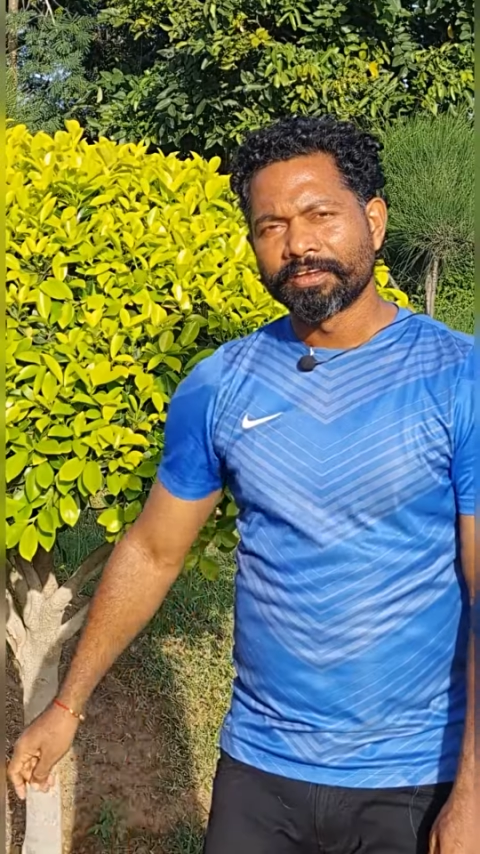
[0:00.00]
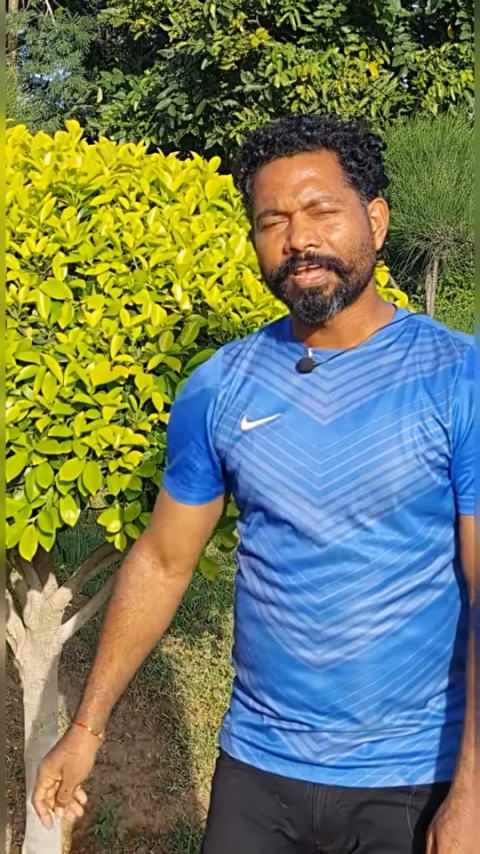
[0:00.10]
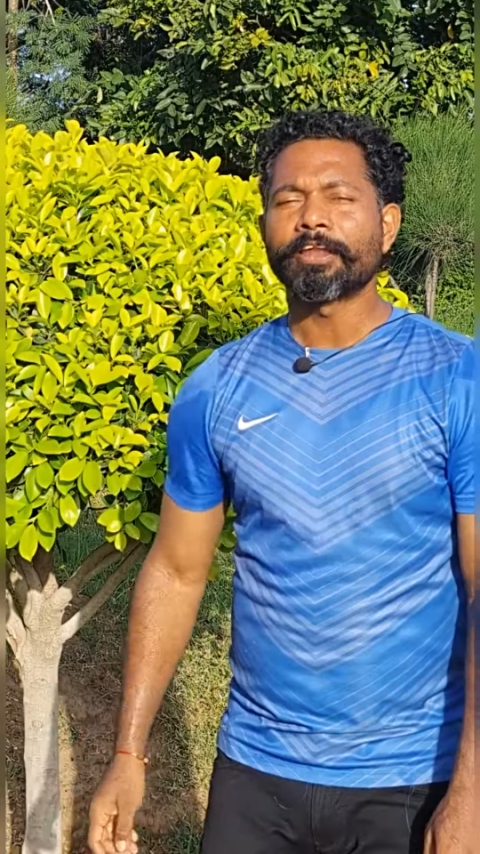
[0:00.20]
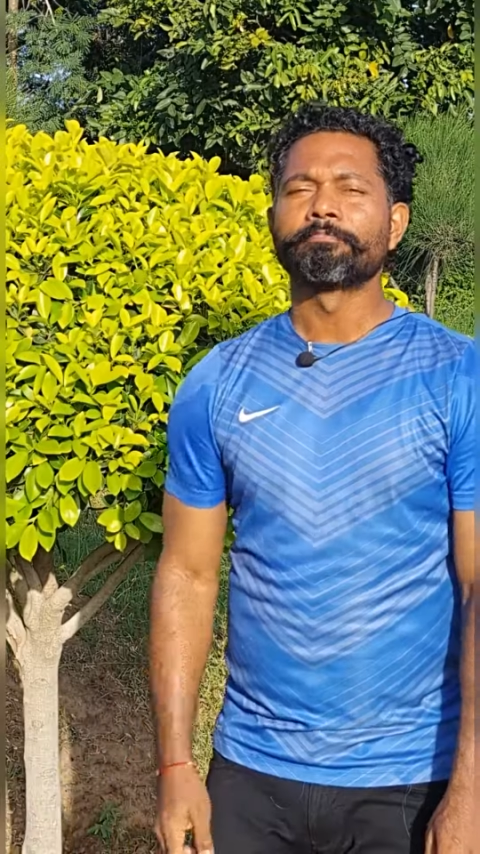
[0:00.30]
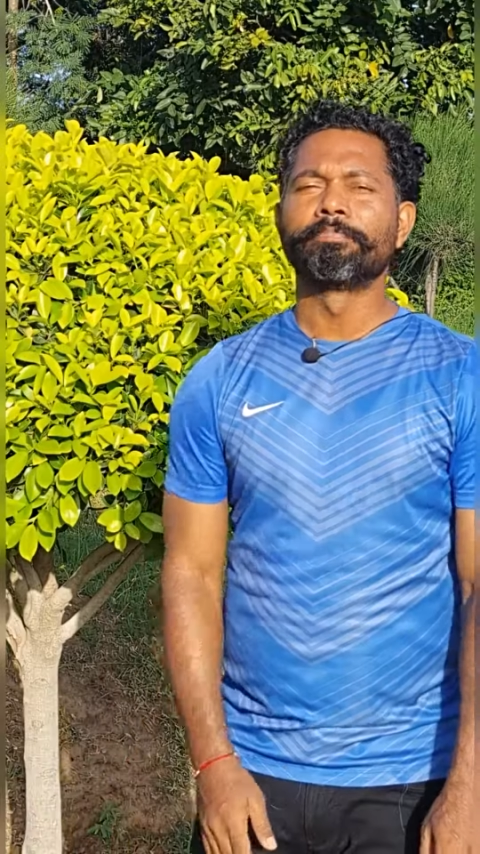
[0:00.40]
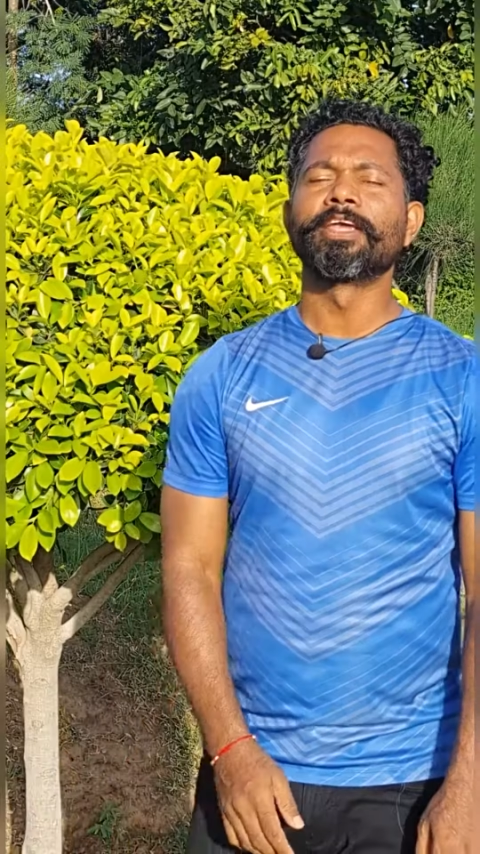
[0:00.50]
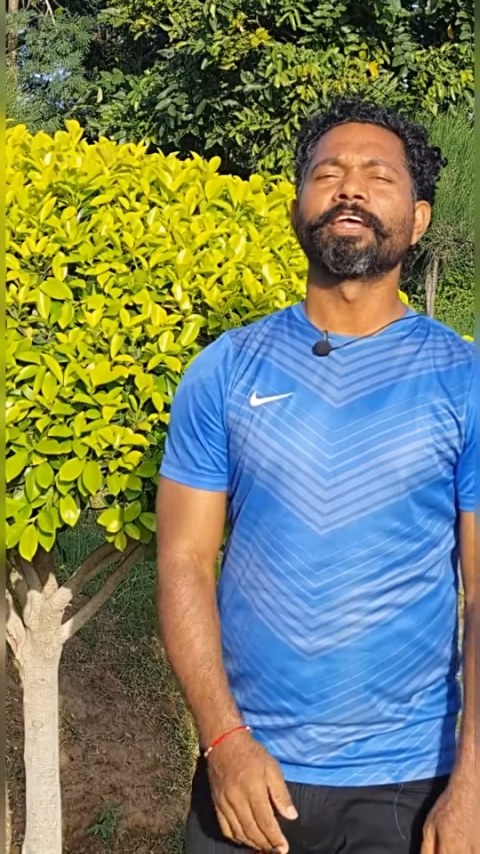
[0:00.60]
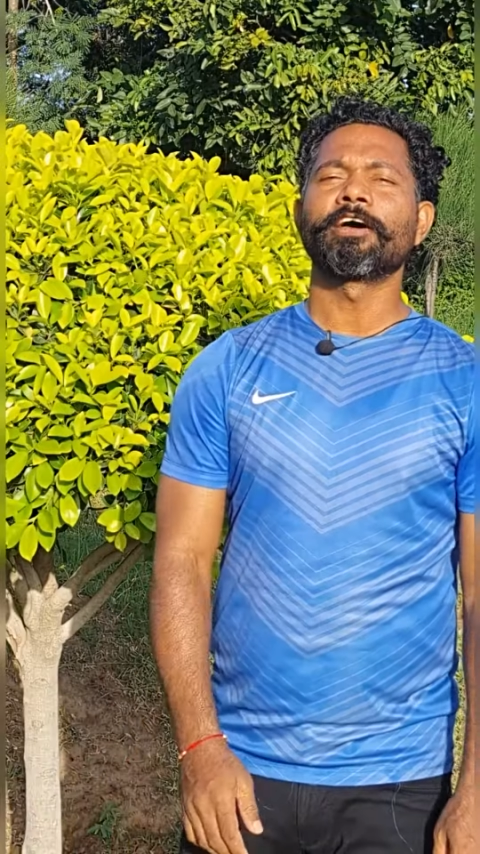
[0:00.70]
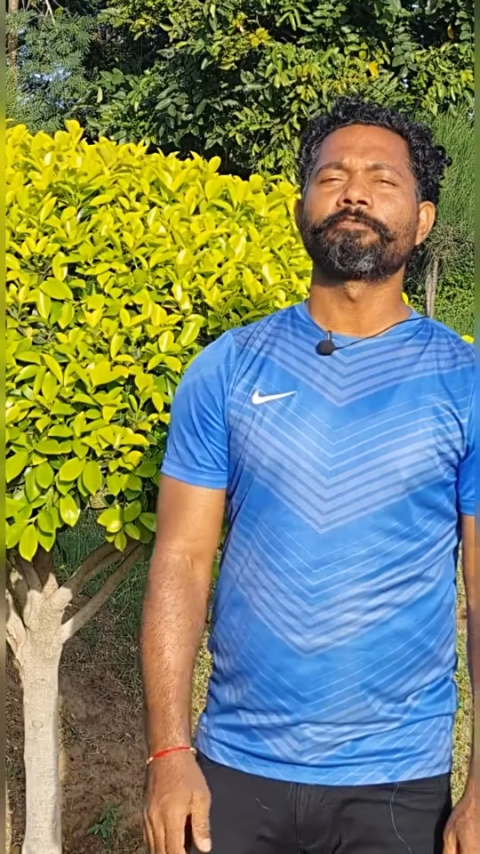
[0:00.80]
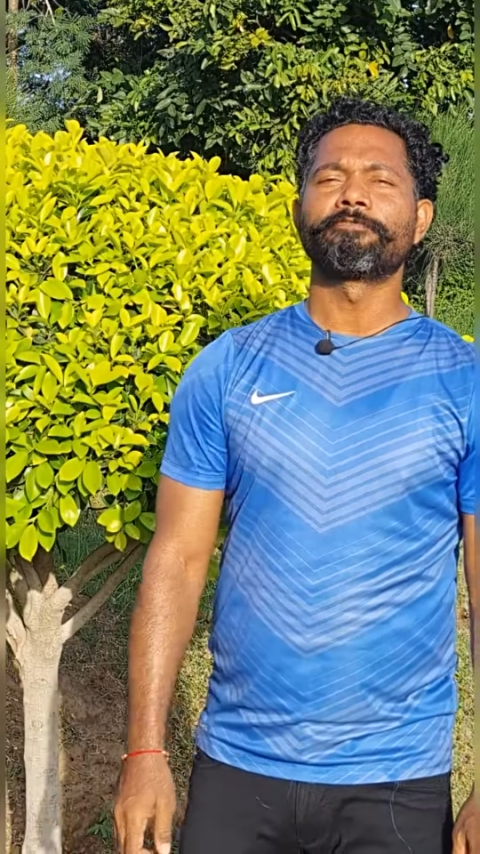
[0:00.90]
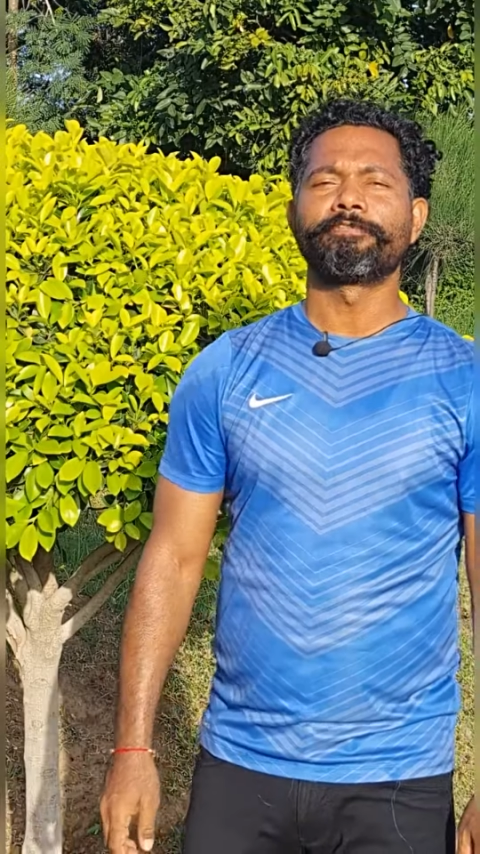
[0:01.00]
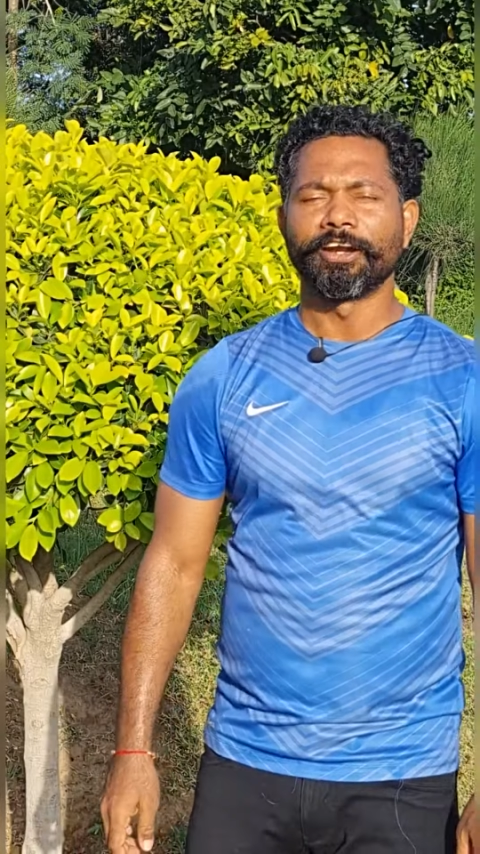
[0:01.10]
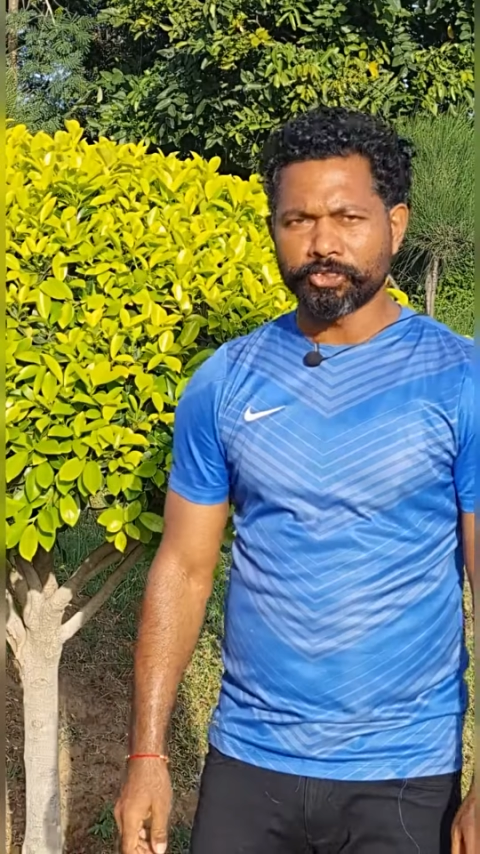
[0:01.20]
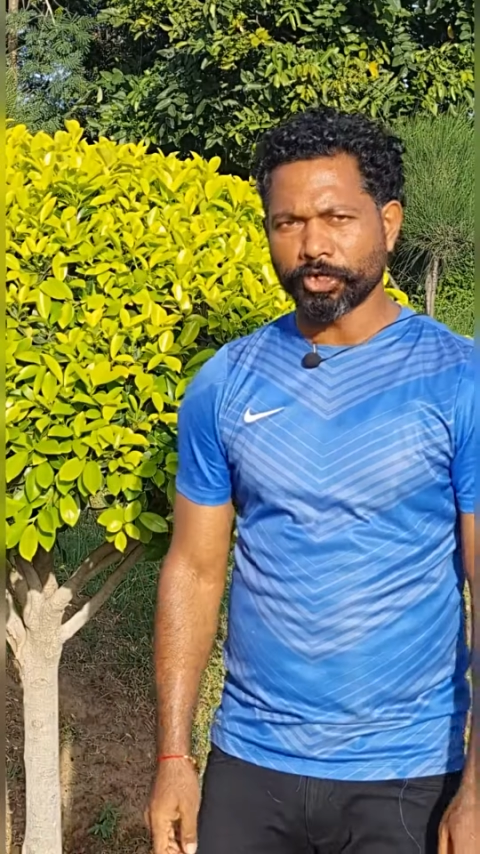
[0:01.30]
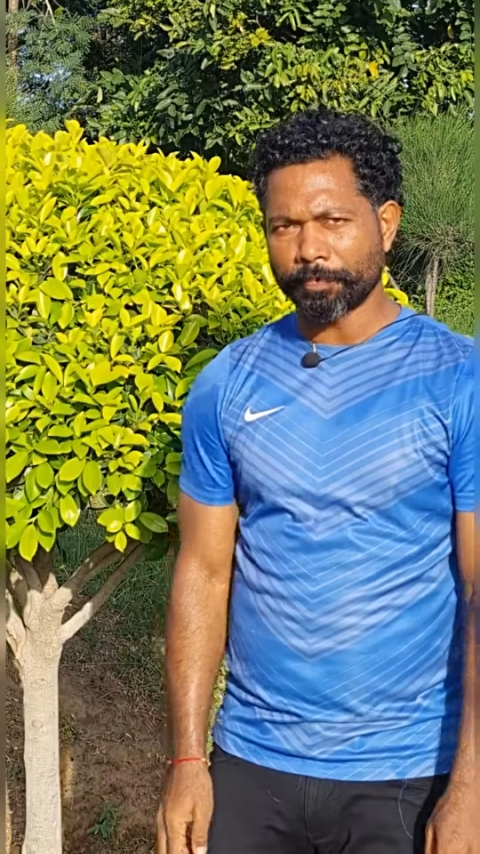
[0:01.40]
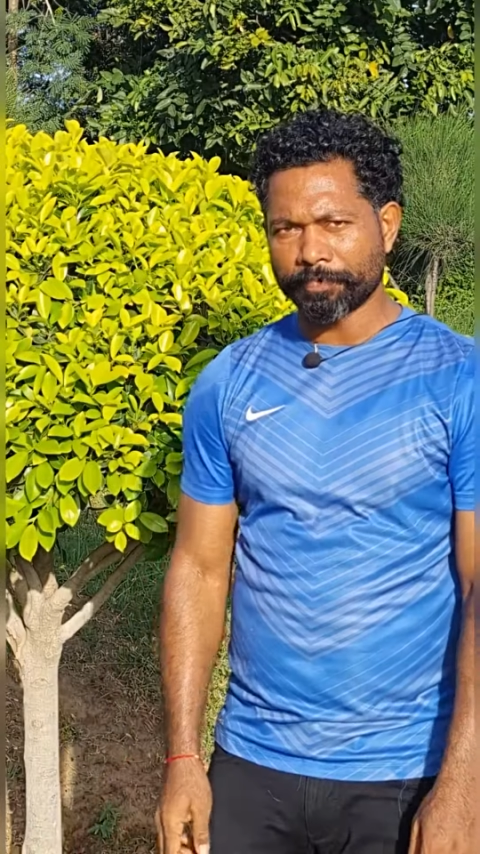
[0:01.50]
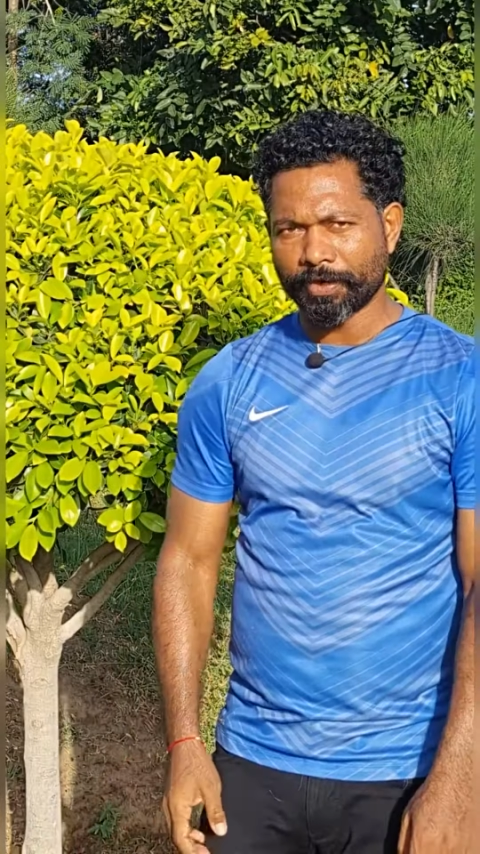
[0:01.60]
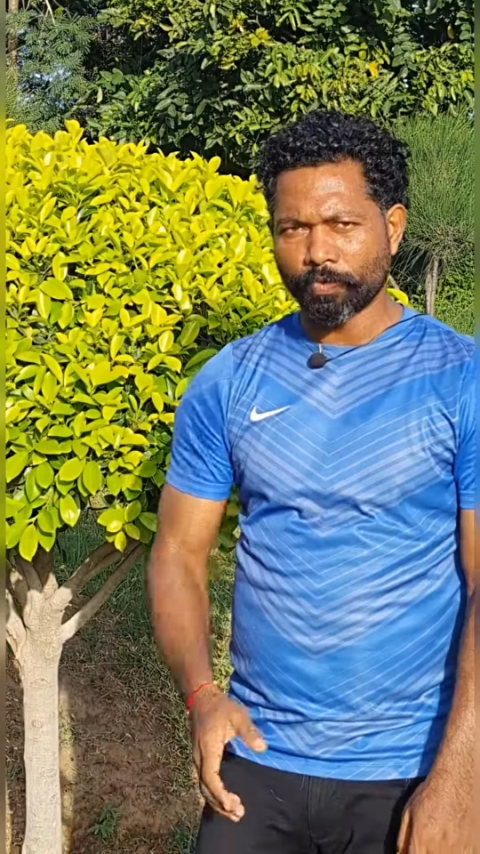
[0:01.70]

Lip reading: can begin a friendship,